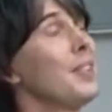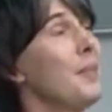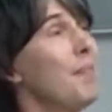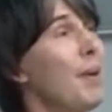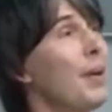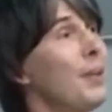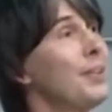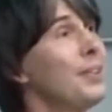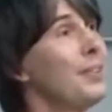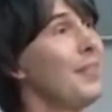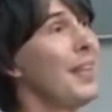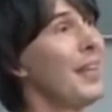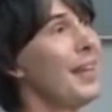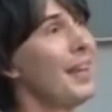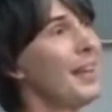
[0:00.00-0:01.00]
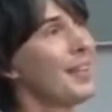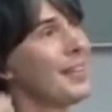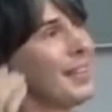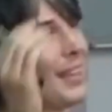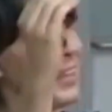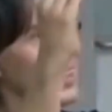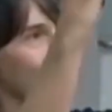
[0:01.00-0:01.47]
to the poles of the
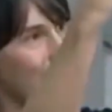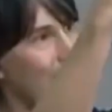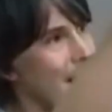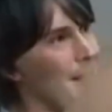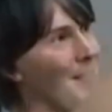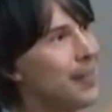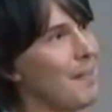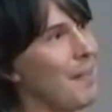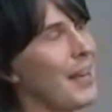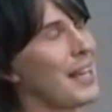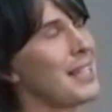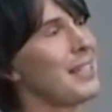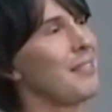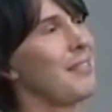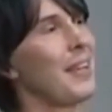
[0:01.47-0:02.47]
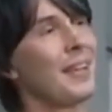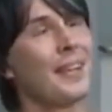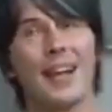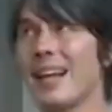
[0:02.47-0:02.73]
Earth, down the magnetic field